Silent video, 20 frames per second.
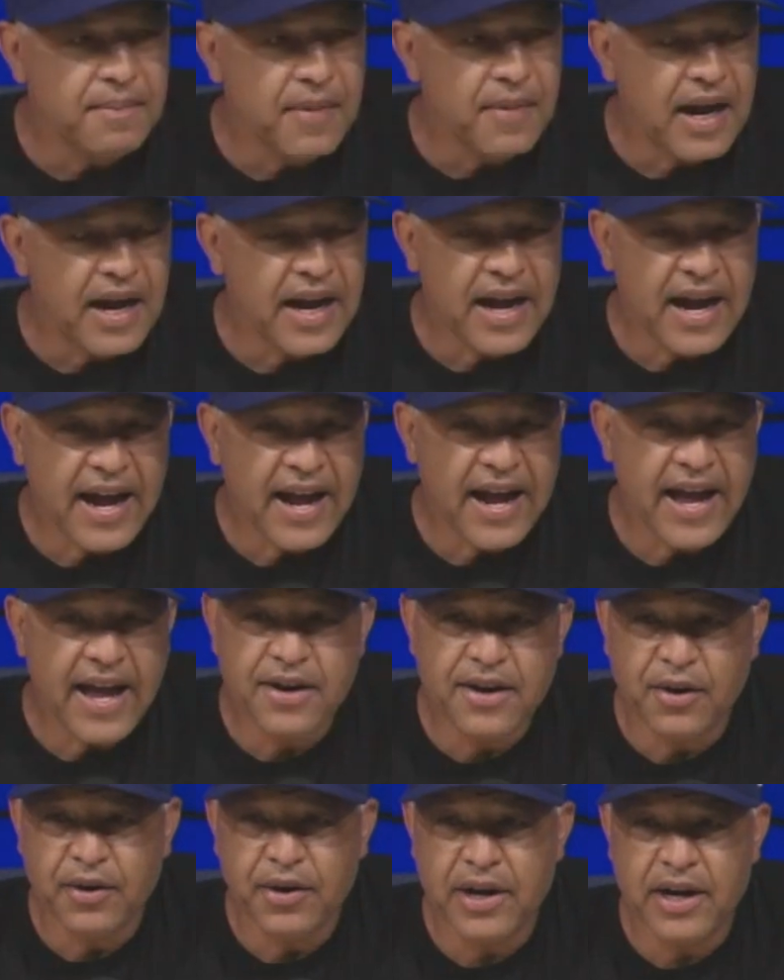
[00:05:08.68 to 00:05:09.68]
I
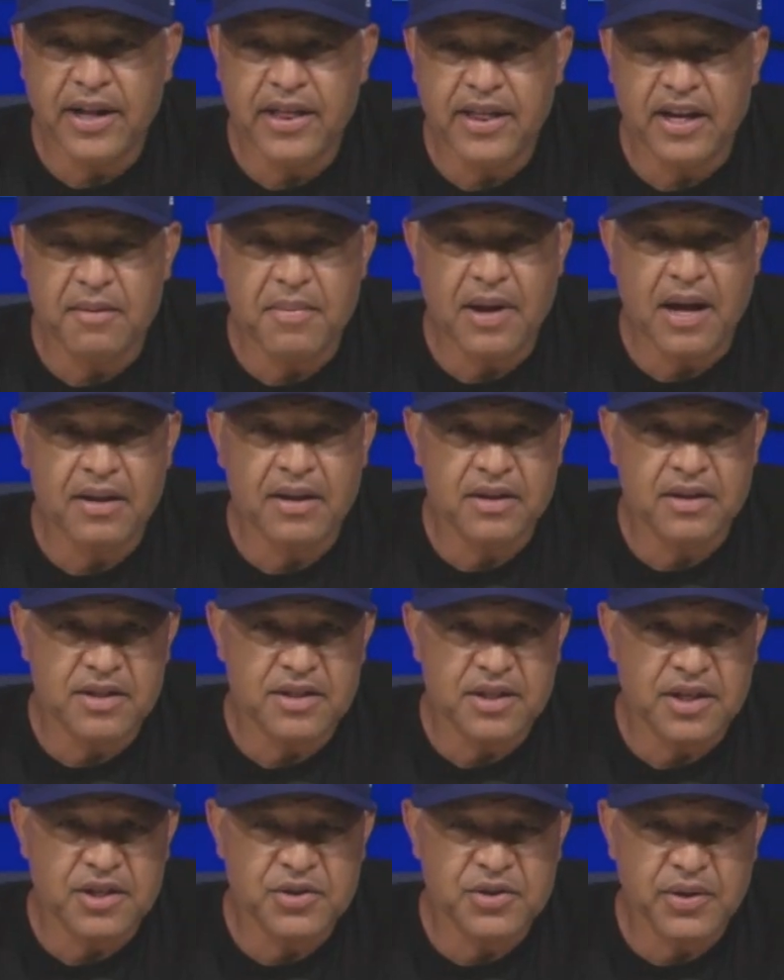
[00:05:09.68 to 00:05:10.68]
hadn't heard anything about
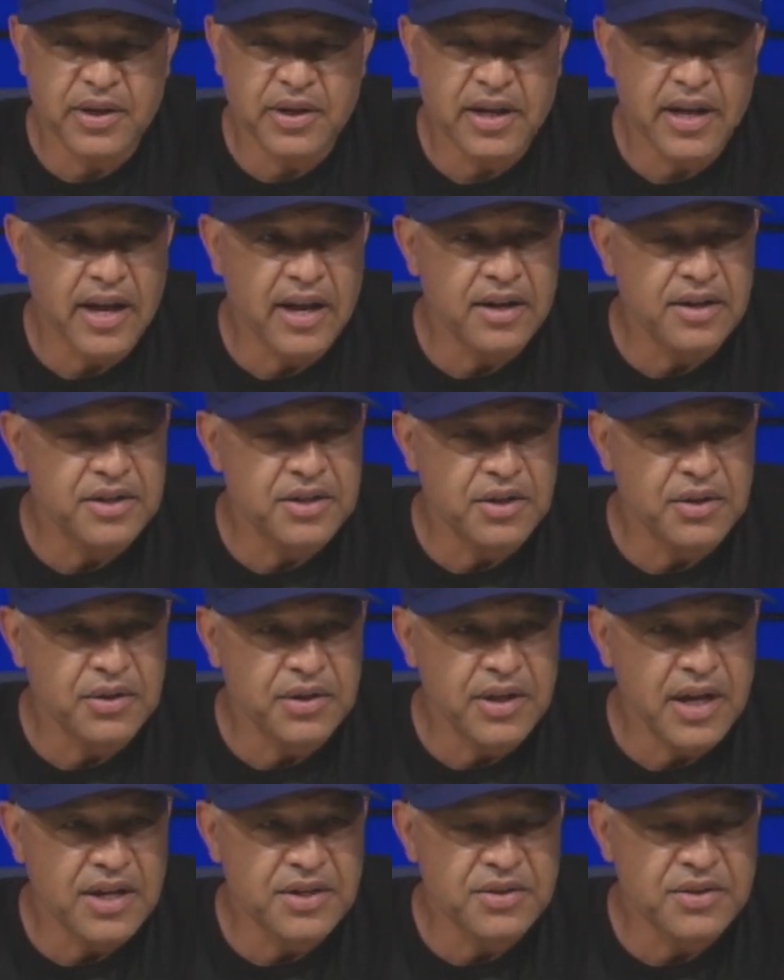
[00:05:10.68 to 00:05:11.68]
this injury, Ken, until
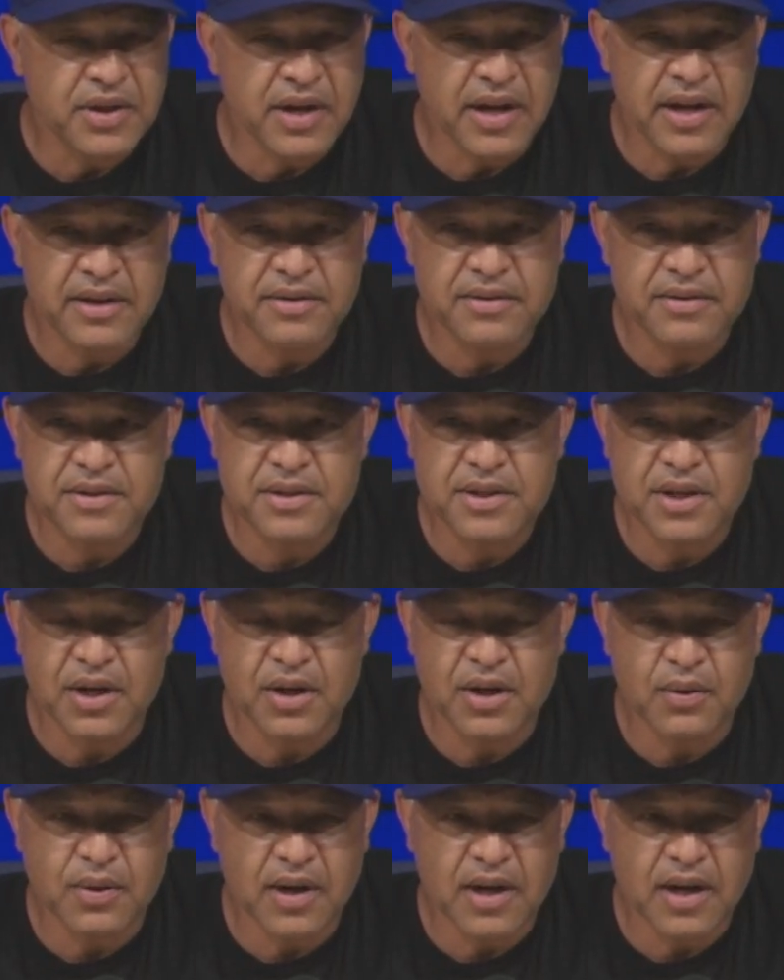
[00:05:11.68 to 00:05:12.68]
yesterday,
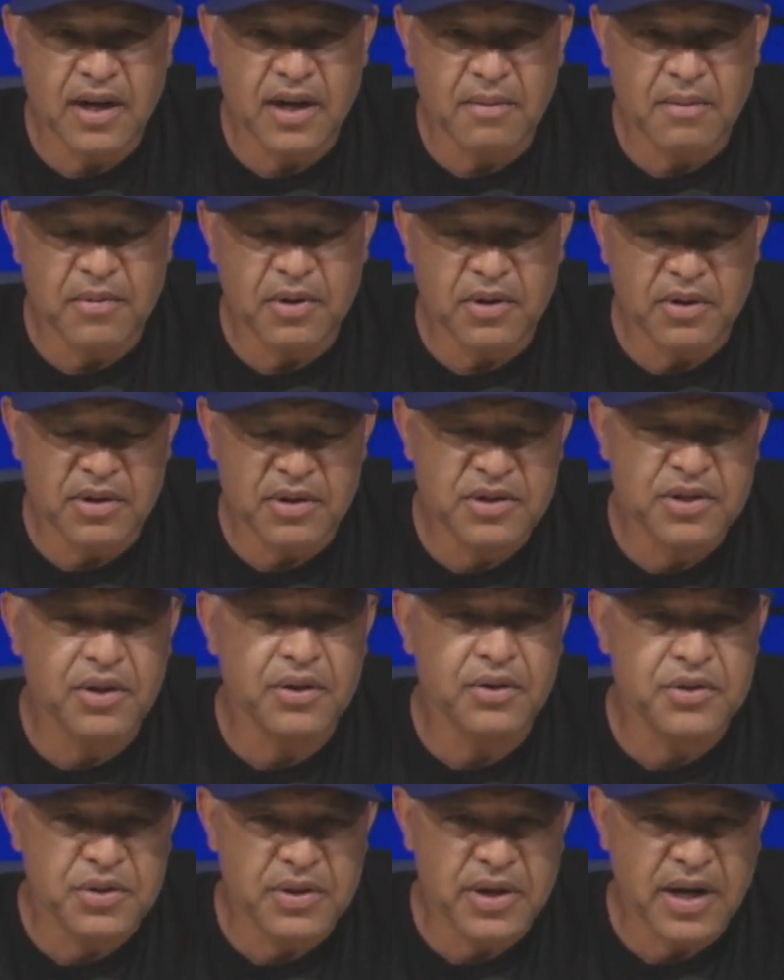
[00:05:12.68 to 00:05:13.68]
so or
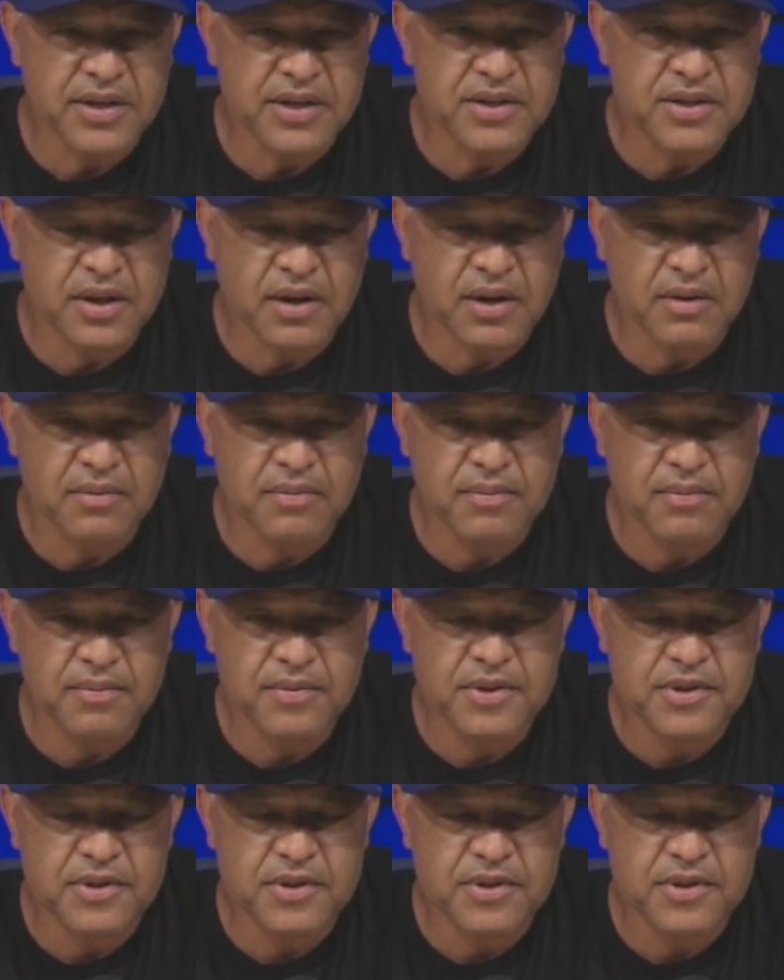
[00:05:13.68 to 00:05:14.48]
until 2 nights ago.